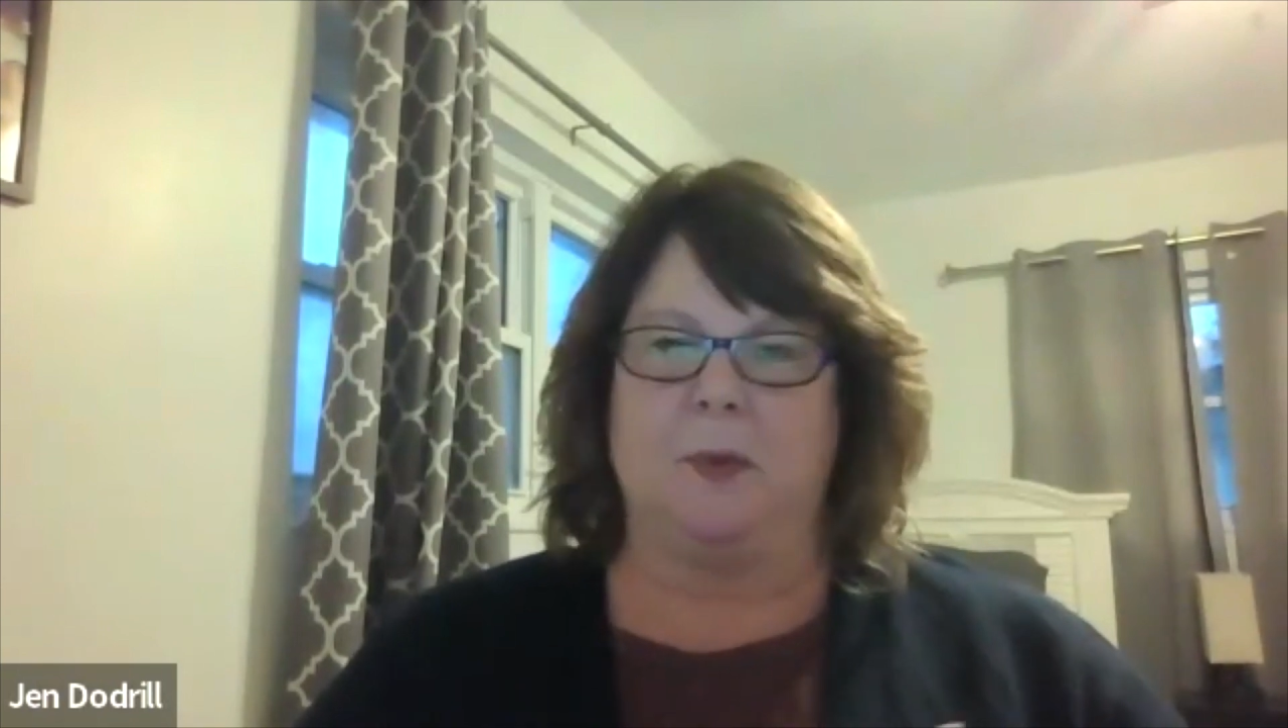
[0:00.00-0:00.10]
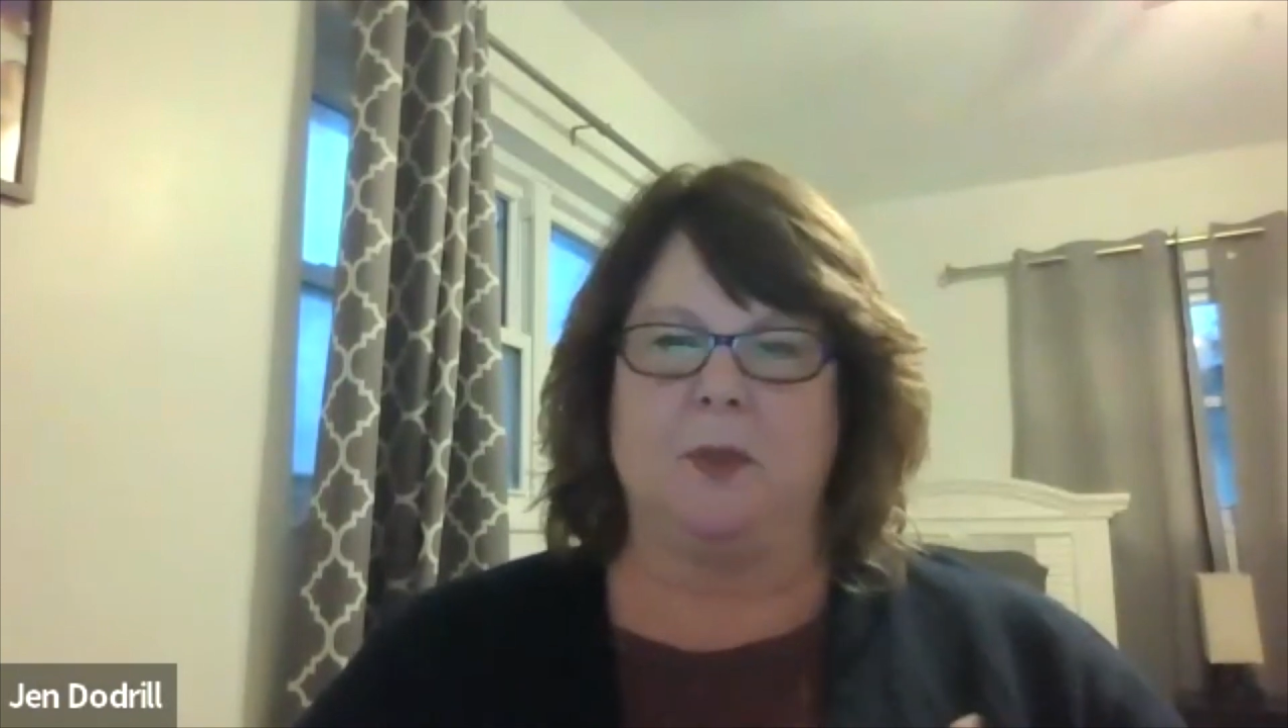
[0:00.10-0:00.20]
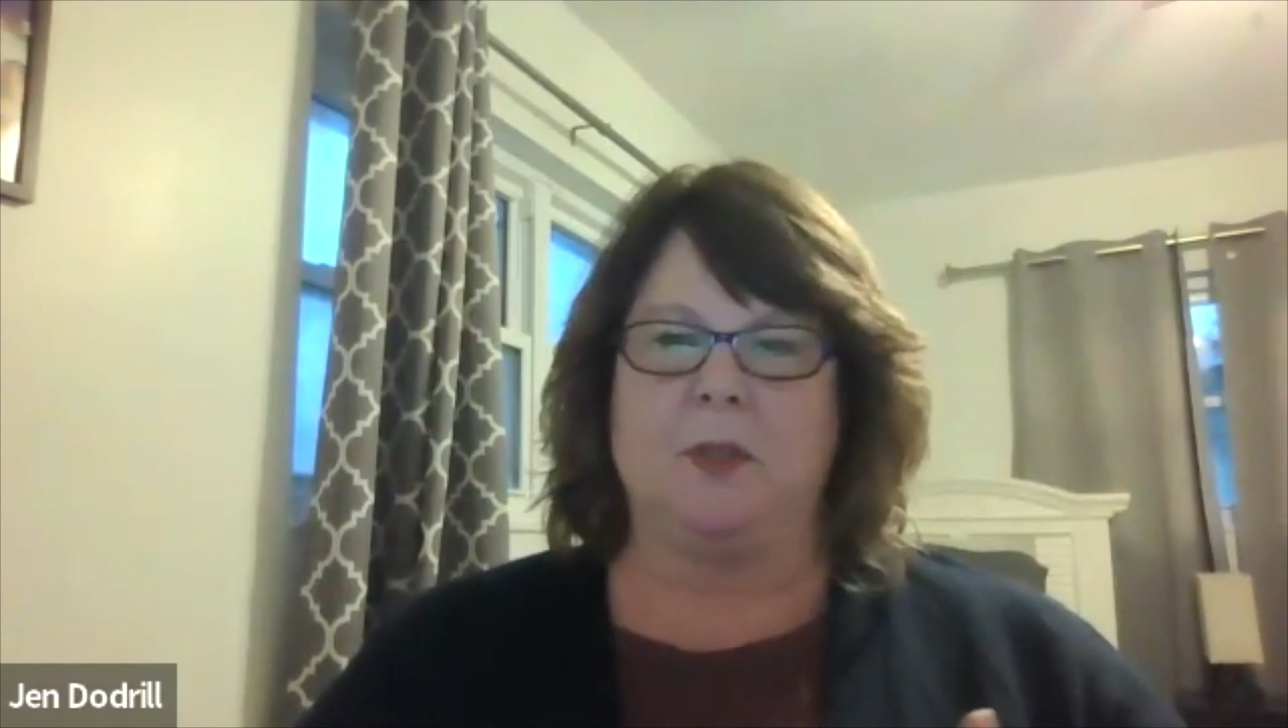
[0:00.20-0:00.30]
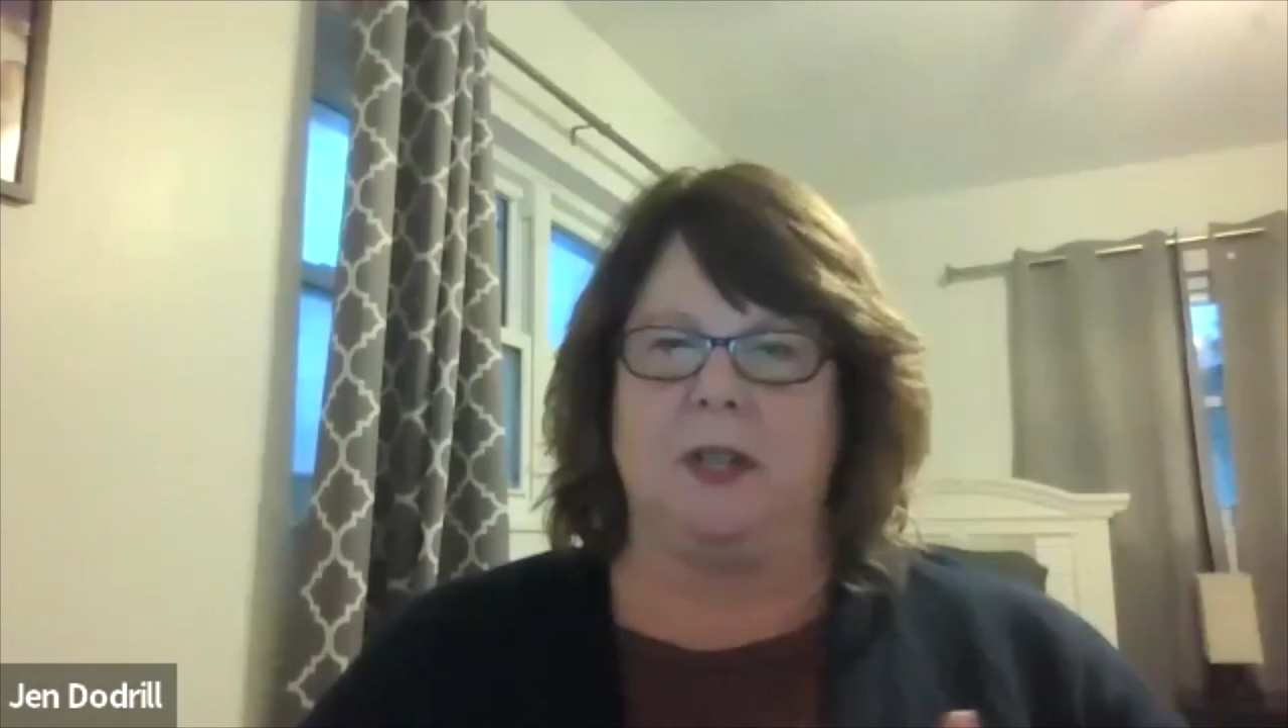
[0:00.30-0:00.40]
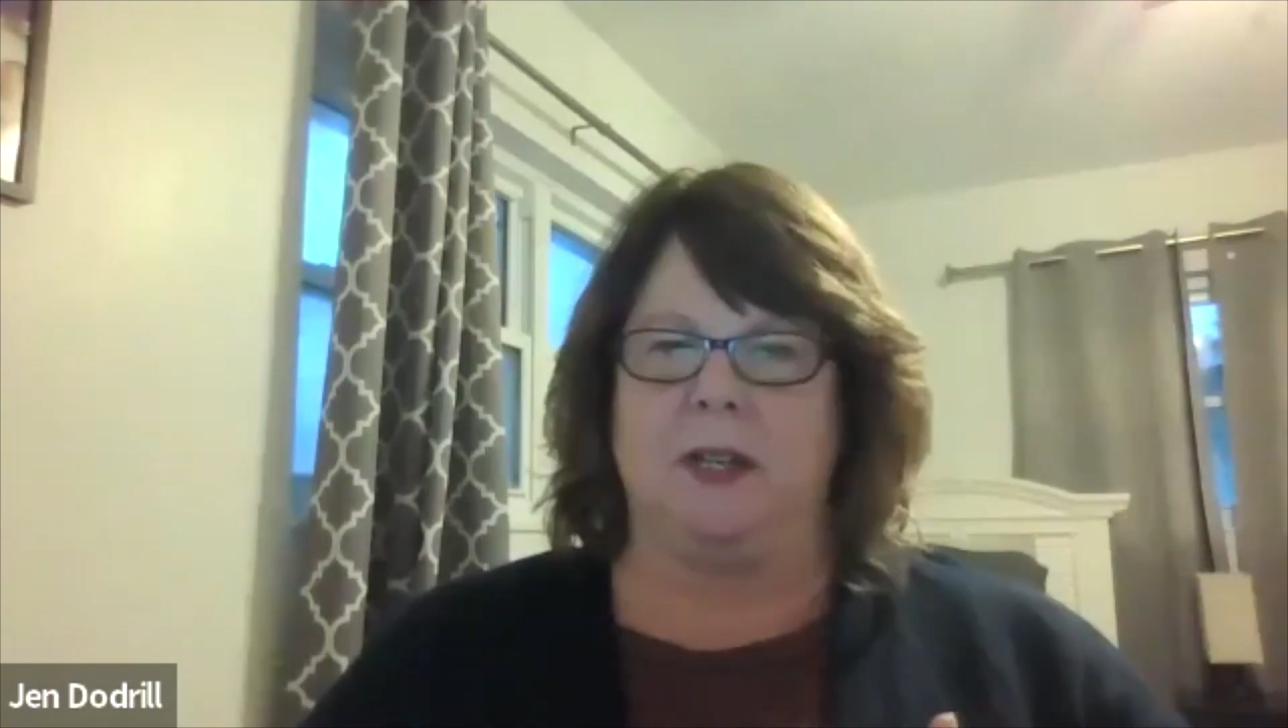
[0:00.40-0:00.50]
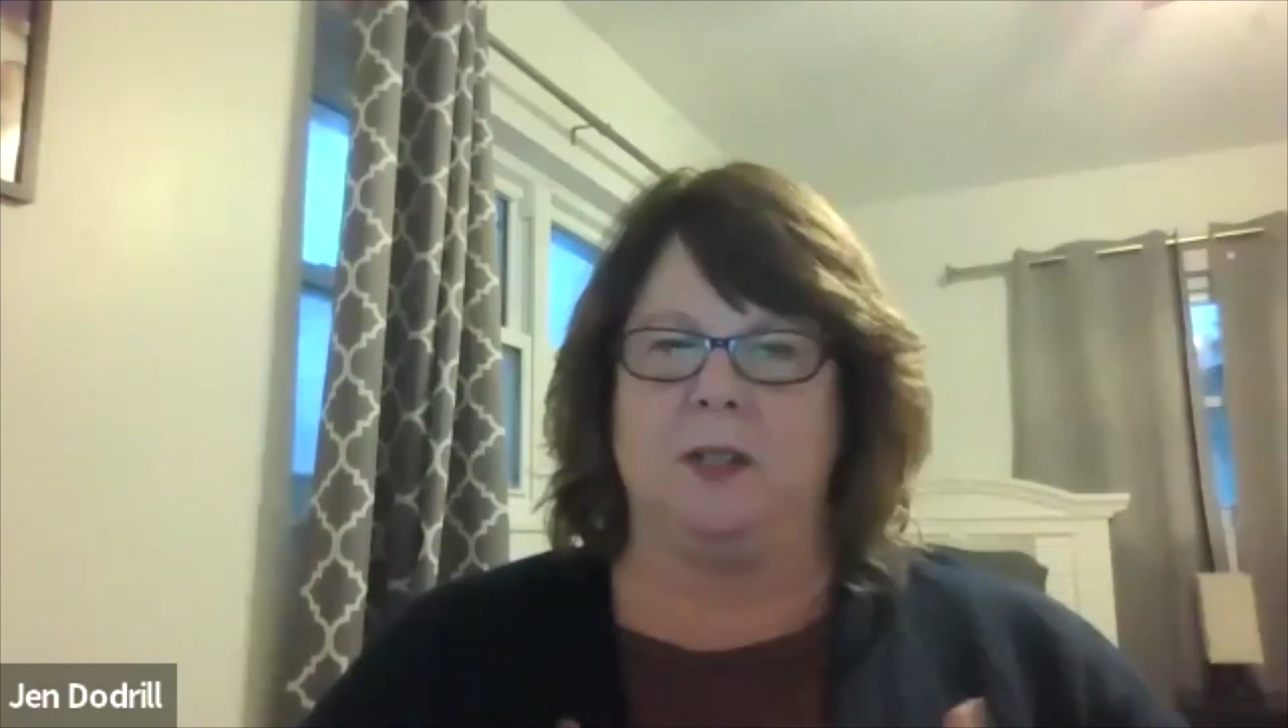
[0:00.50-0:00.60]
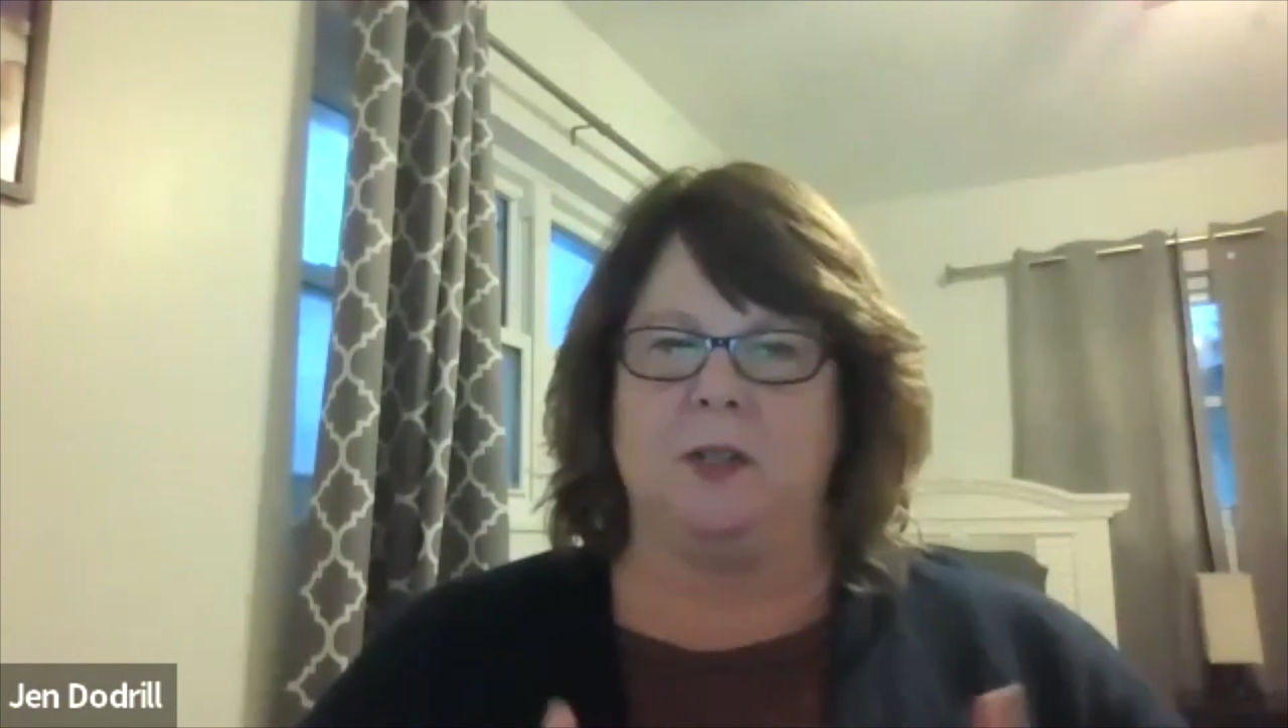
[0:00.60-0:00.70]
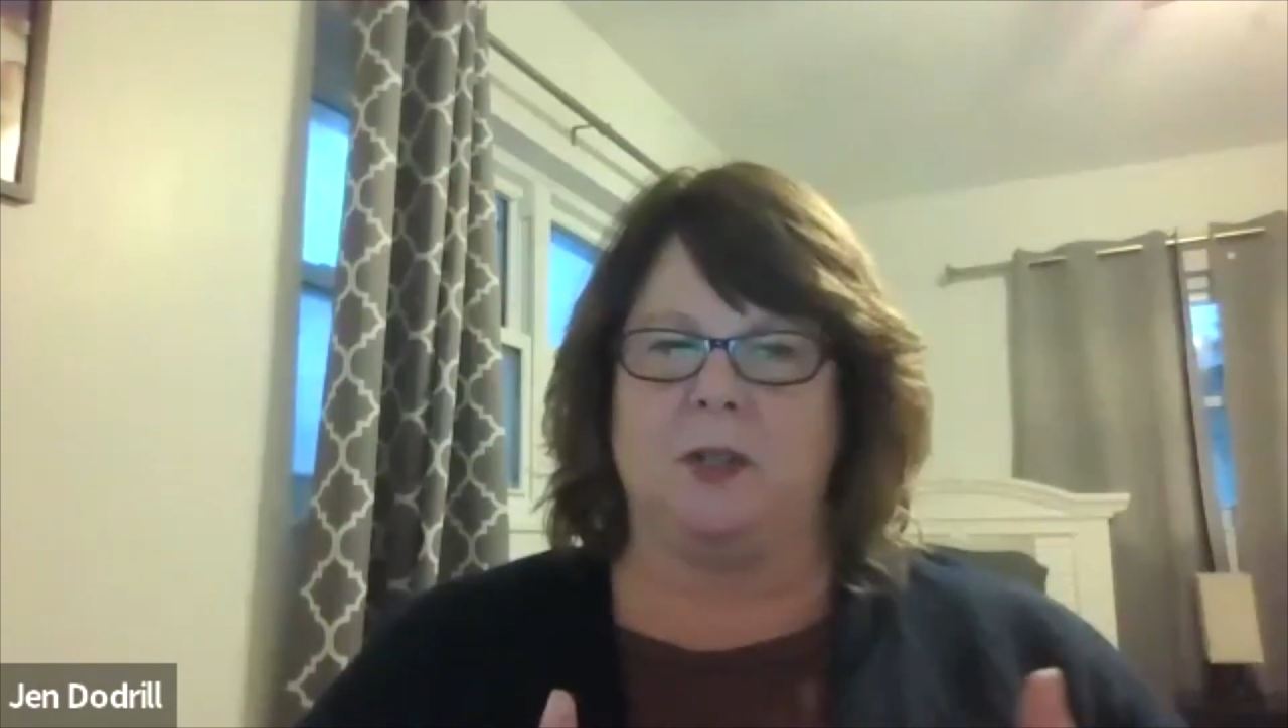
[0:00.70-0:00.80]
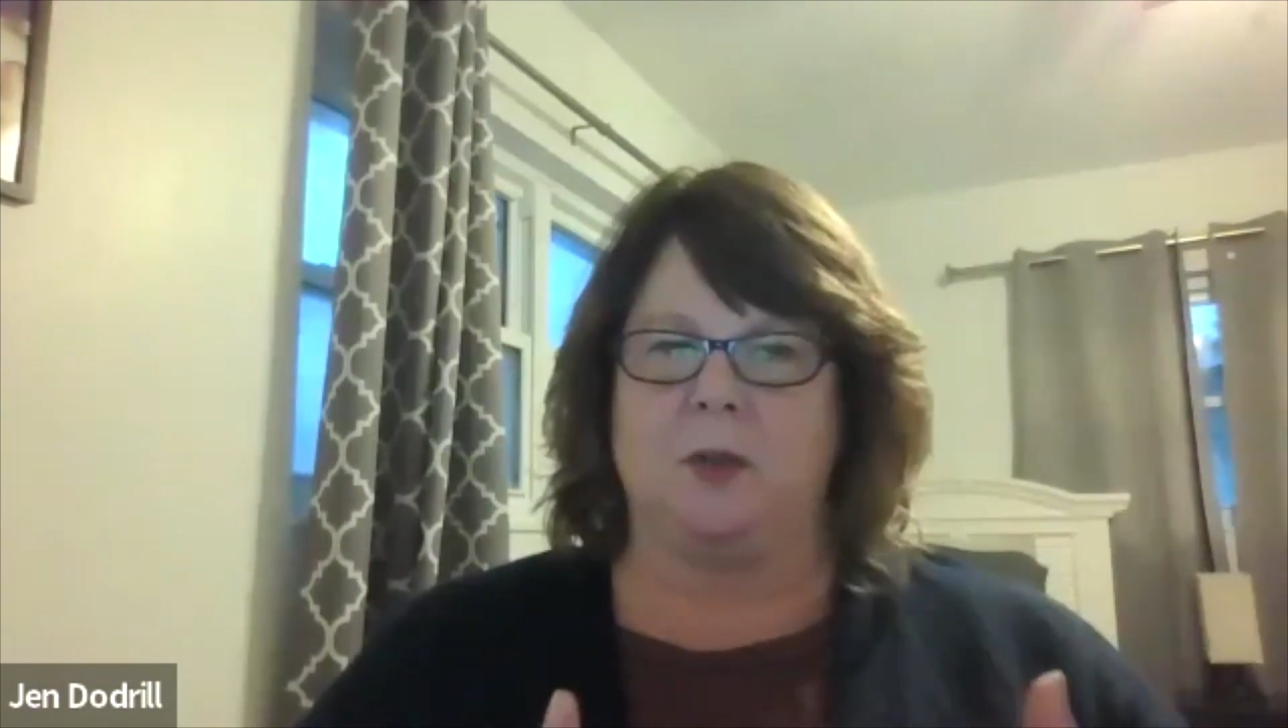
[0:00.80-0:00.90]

percentage